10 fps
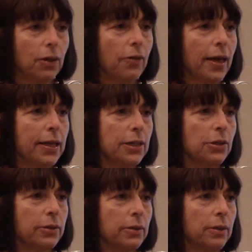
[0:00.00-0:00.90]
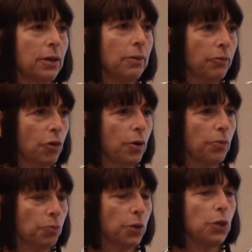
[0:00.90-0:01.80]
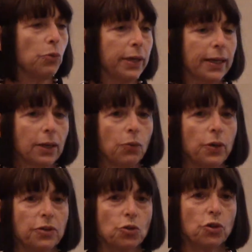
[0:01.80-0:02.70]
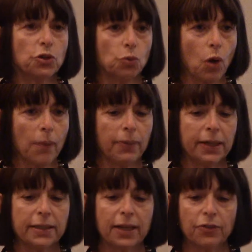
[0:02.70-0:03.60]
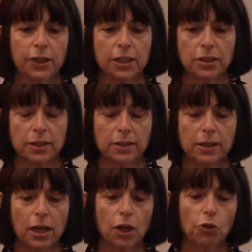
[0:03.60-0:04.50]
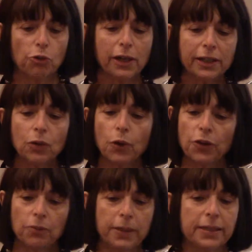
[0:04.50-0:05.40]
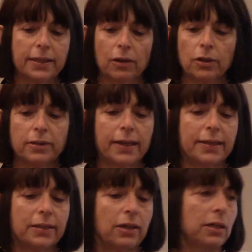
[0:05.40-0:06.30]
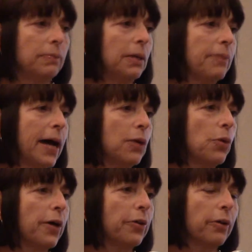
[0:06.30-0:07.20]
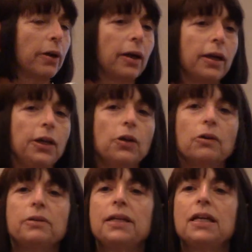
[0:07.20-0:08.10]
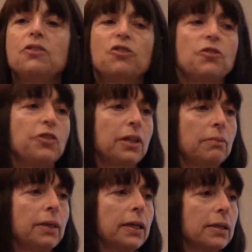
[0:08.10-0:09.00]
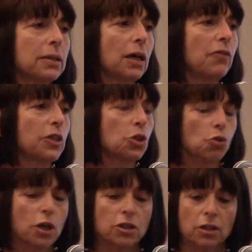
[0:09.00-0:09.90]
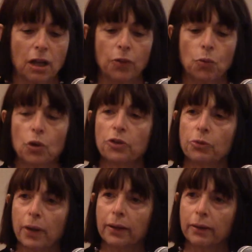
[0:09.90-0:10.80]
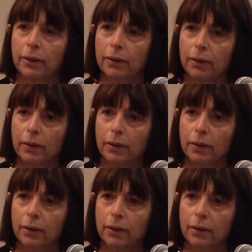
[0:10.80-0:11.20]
That you thought the pre-reading with sort of swapping in definitions. Threatening weather means it looks like it's going to be bad weather. You don't need 15 minutes of instruction on the word threatening.